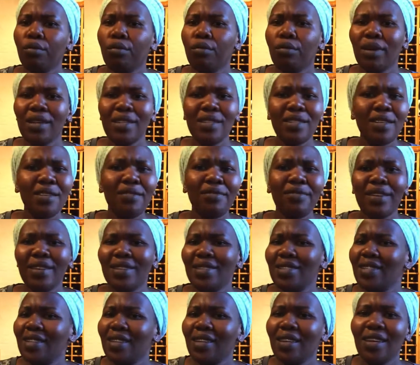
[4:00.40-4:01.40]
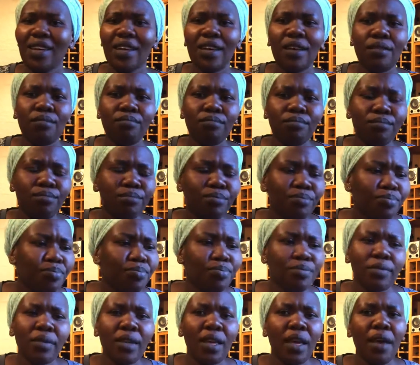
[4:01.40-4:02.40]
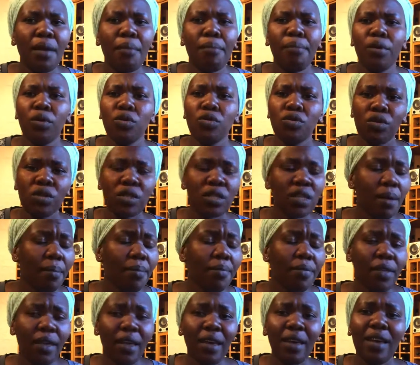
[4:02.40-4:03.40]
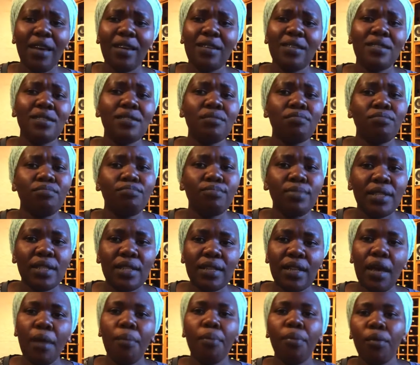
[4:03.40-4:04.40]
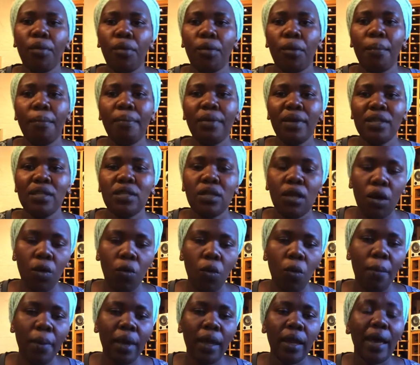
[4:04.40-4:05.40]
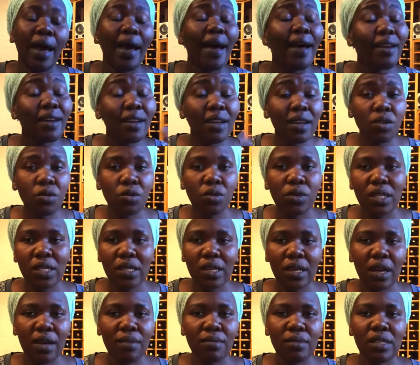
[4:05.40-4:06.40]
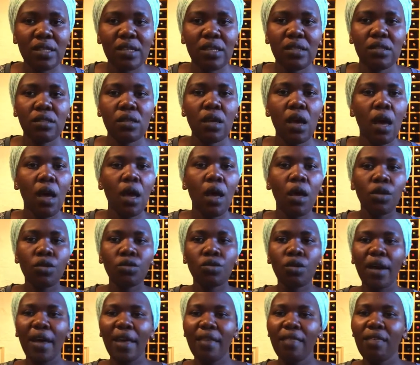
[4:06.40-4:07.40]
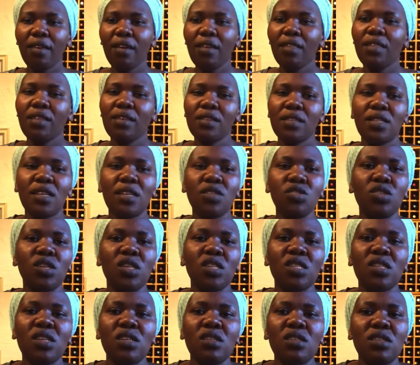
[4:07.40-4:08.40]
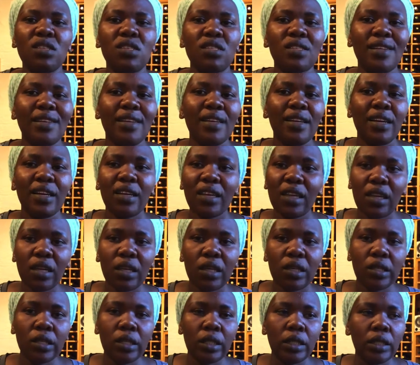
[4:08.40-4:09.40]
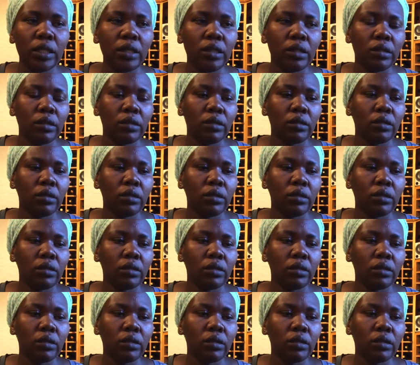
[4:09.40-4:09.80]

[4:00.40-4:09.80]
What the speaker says: whatever, take a belt or something and slap or beat a woman under no circumstance. So I think this education is lacking